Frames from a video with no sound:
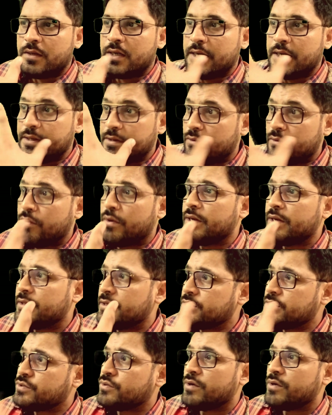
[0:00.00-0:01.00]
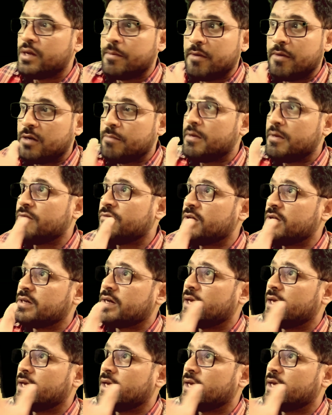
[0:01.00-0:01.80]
I narrate the story about my friend.